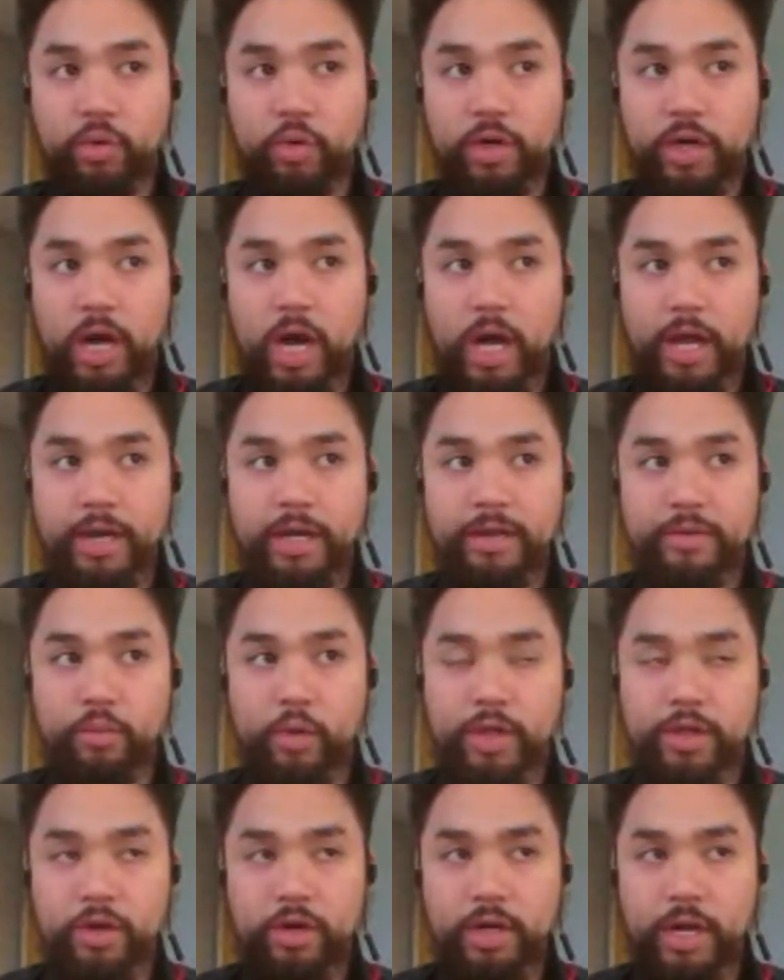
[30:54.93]
or not,
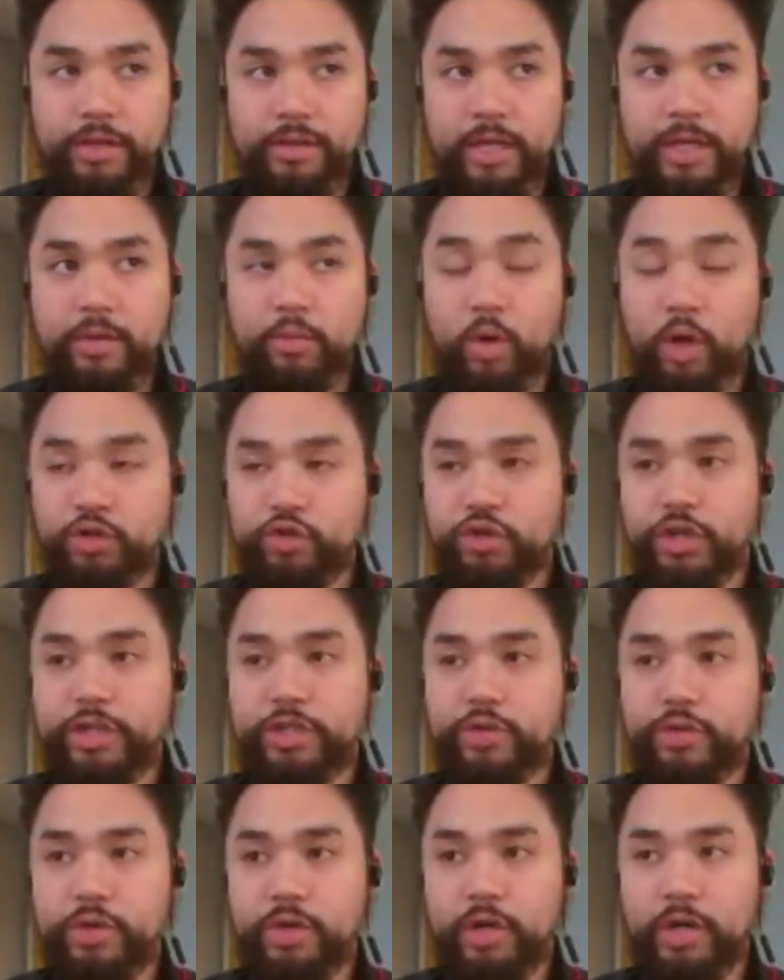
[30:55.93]
whether or not they want you to
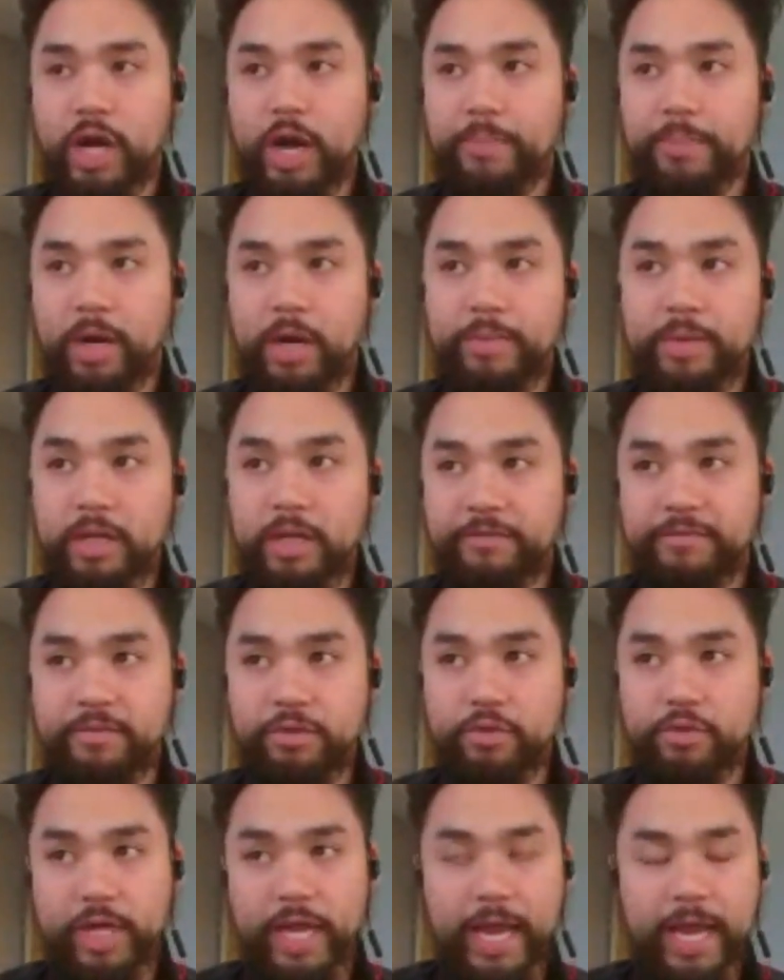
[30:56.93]
do it or not. But I mean, if
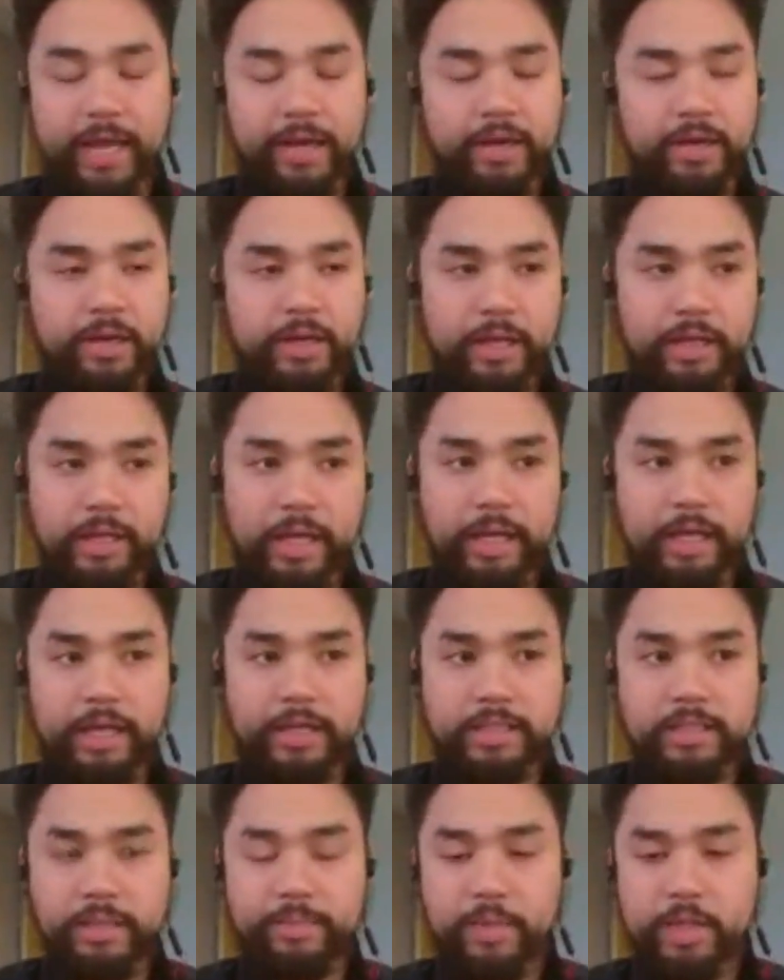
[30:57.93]
you can, and like
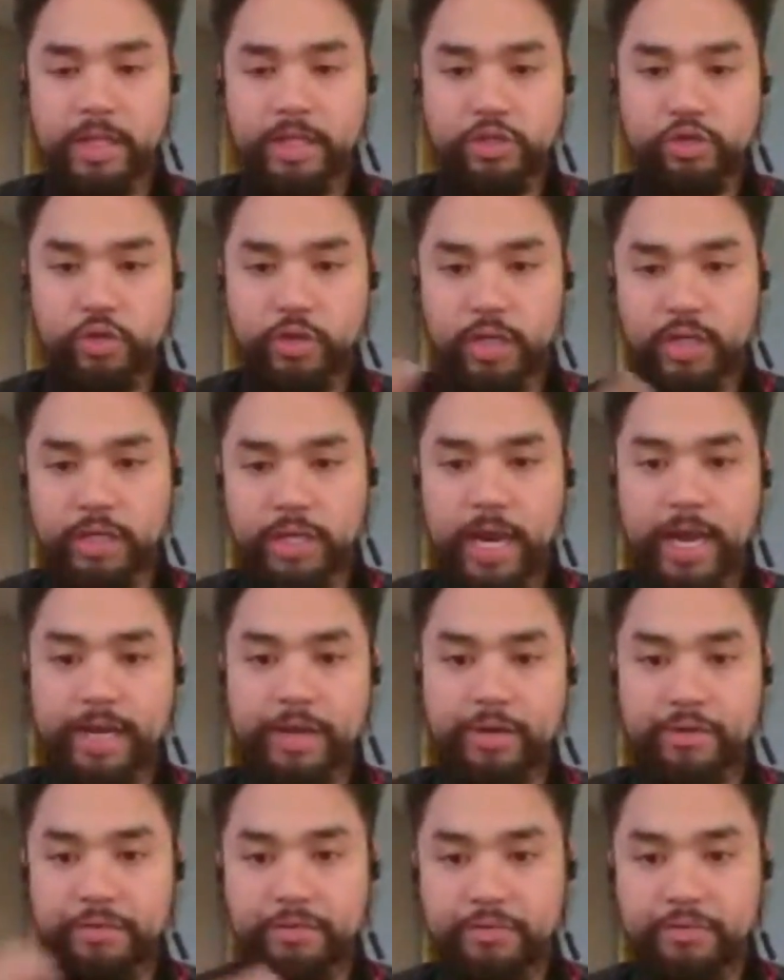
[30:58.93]
it's something that you can kind
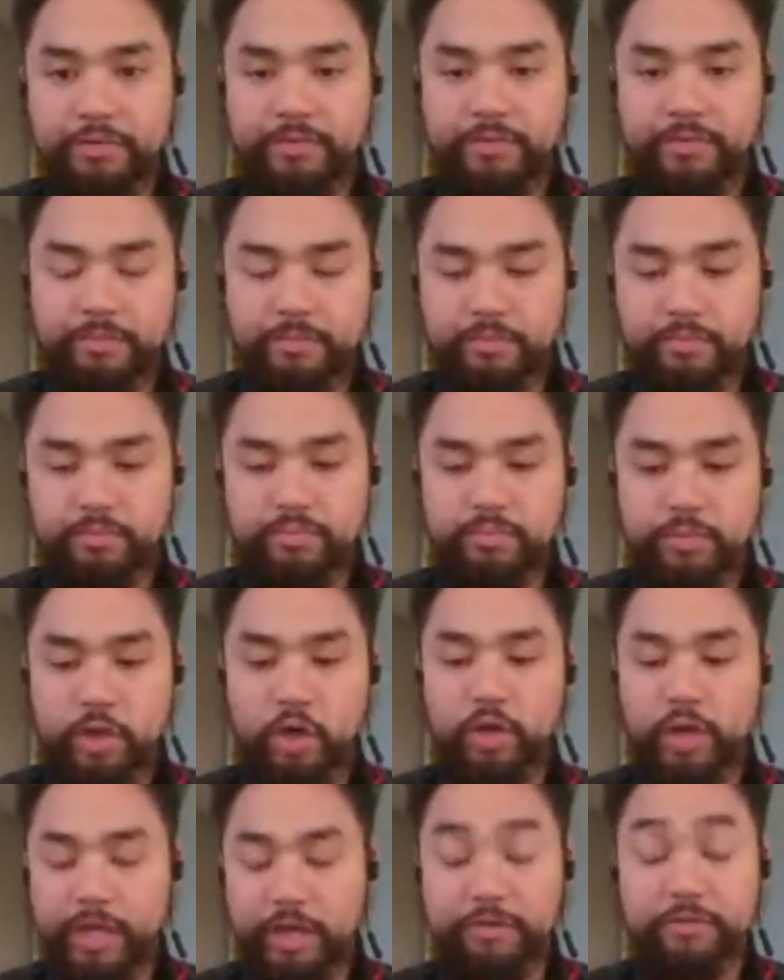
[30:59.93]
of,
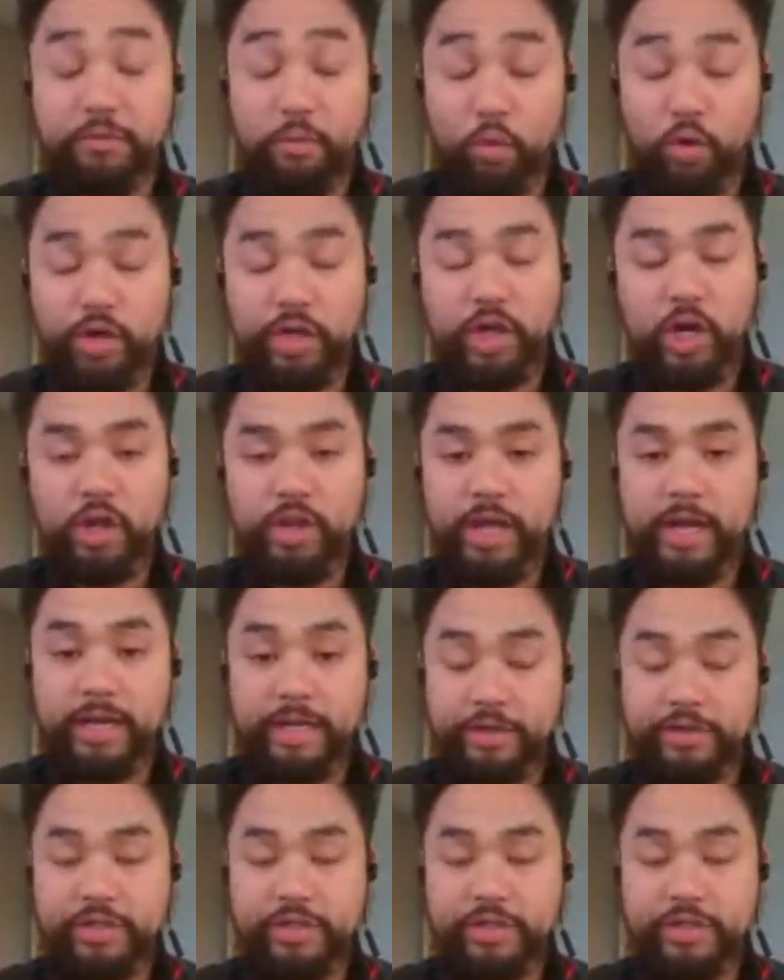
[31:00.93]
like afford and all that, you